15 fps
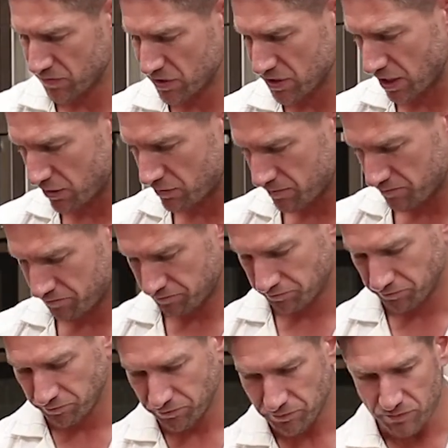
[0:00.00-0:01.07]
So
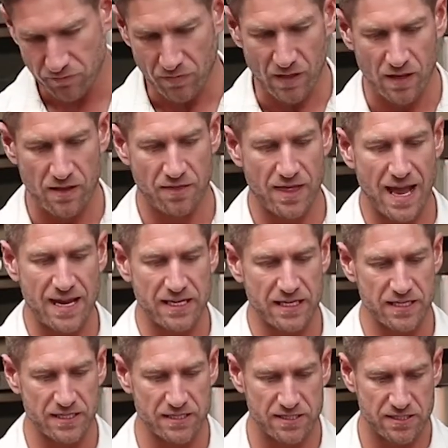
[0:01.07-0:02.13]
that
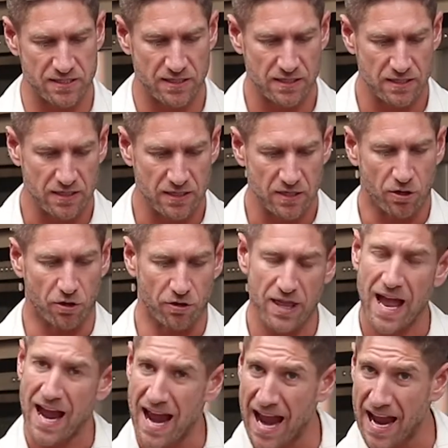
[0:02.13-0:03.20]
is, or
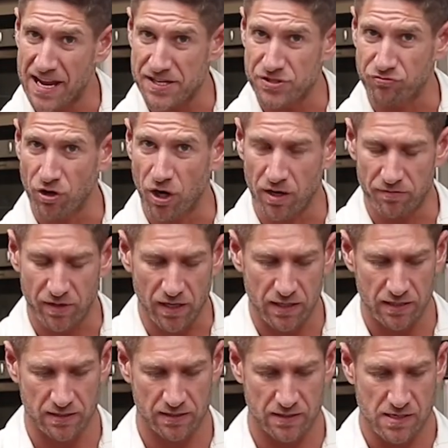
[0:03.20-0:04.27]
that has
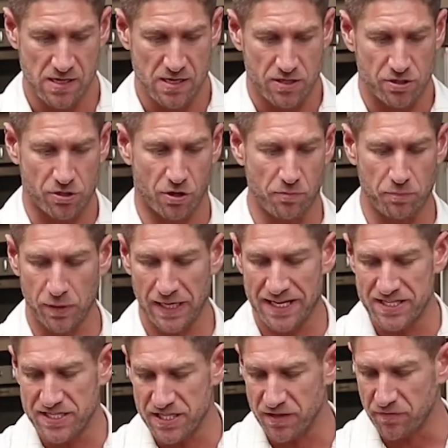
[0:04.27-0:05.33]
rather, got
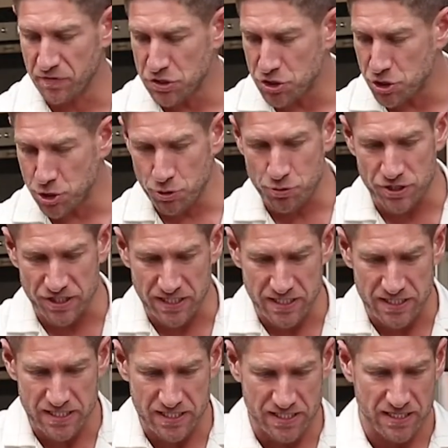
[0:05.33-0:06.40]
plenty of
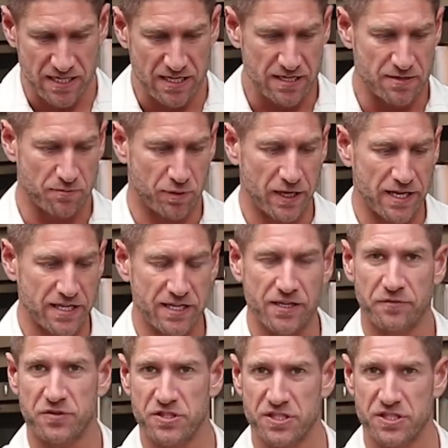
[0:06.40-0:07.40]
juices, plenty of